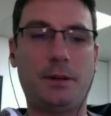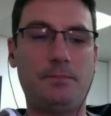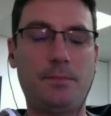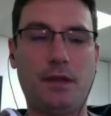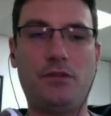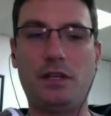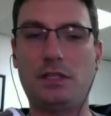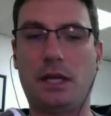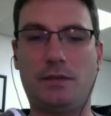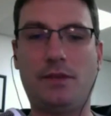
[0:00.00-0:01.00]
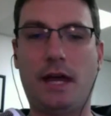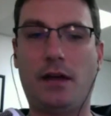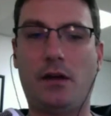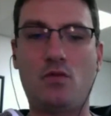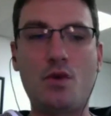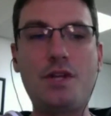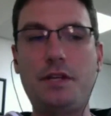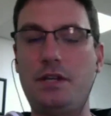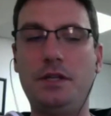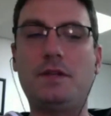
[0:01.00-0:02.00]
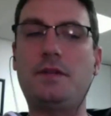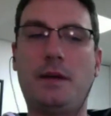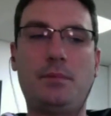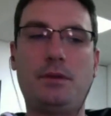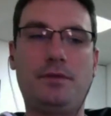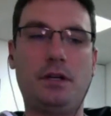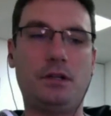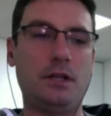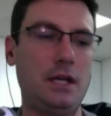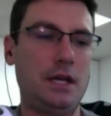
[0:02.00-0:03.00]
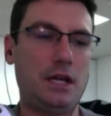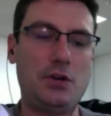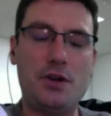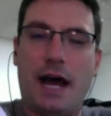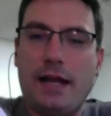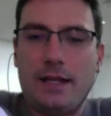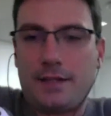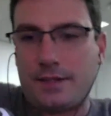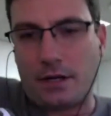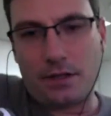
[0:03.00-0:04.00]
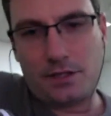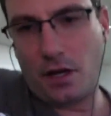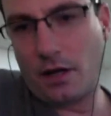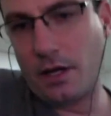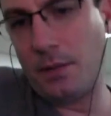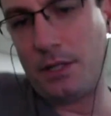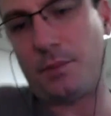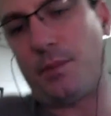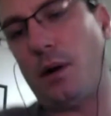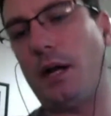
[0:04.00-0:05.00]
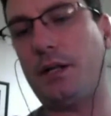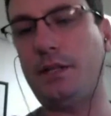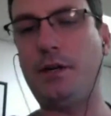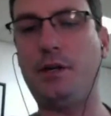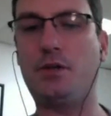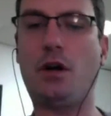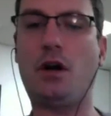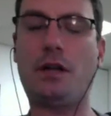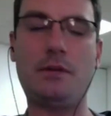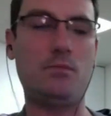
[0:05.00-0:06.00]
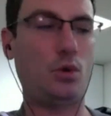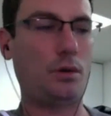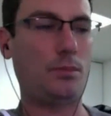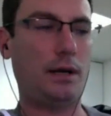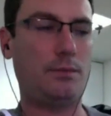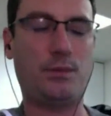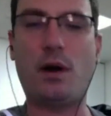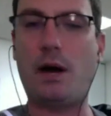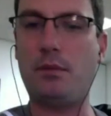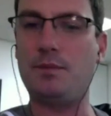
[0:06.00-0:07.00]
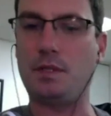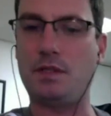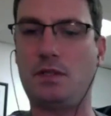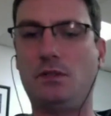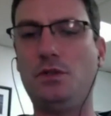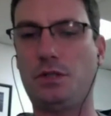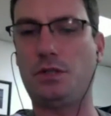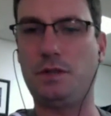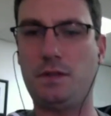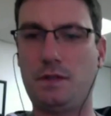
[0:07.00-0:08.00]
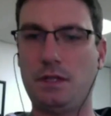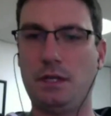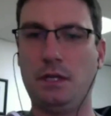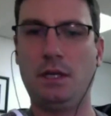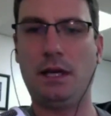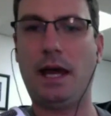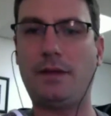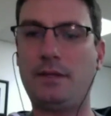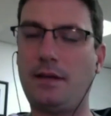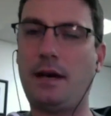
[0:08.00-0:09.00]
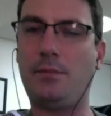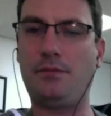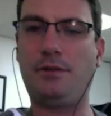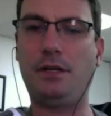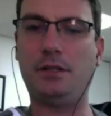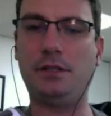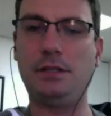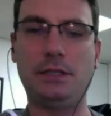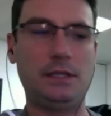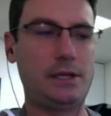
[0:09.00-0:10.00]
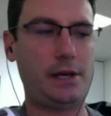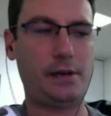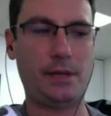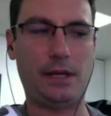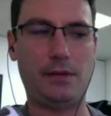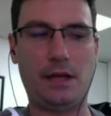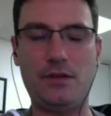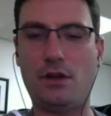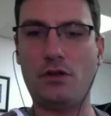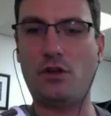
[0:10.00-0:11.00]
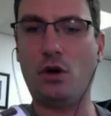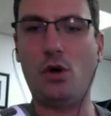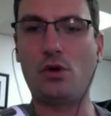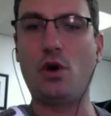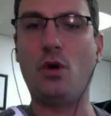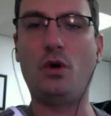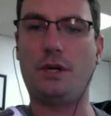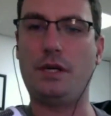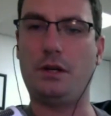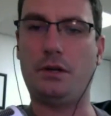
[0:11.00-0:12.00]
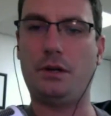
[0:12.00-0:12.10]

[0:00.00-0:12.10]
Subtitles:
and things like that are really good at the top of the funnel. You're not necessarily talking about your product here. You're talking more about problems and solutions at the top of the funnel. And the whole goal here